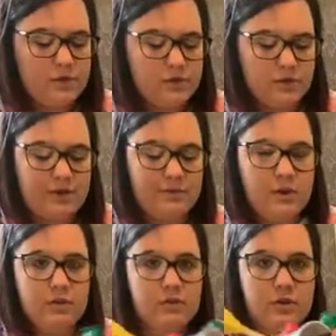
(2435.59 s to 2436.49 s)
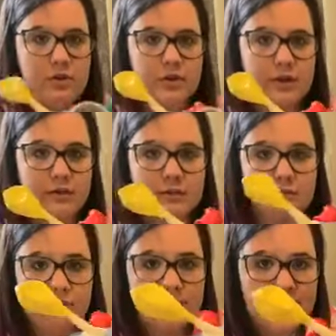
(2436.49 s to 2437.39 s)
So I've gone through and I've
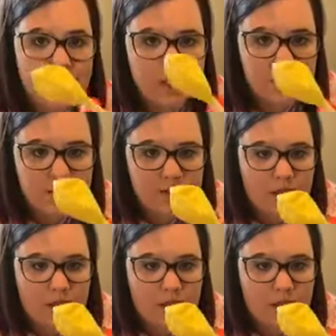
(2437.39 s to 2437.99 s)
attached this,